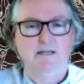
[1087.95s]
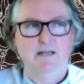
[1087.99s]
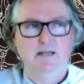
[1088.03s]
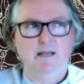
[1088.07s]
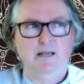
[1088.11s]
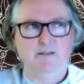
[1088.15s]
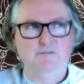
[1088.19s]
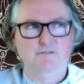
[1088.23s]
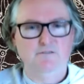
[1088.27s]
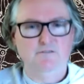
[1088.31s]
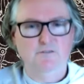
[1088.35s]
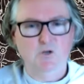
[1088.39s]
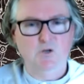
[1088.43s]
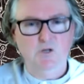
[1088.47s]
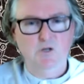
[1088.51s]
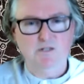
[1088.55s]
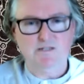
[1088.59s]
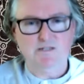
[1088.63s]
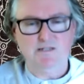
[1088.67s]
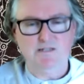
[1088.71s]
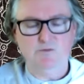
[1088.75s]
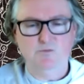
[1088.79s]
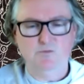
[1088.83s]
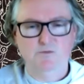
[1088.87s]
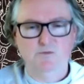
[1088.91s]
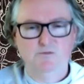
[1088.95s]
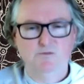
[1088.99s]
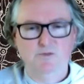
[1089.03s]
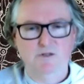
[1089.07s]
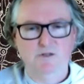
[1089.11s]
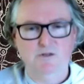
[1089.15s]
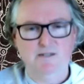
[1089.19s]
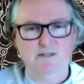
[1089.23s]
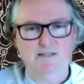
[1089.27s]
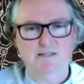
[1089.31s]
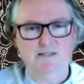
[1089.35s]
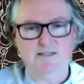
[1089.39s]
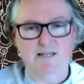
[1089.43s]
At first, it will be
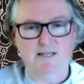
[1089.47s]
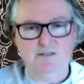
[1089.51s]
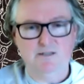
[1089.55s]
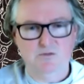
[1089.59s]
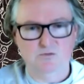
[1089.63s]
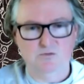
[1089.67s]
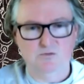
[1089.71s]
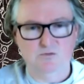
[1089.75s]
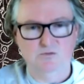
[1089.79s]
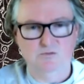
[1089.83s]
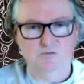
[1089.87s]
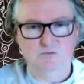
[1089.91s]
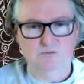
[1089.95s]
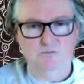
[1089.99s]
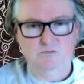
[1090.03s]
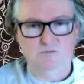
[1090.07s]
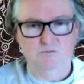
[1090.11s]
very subtle,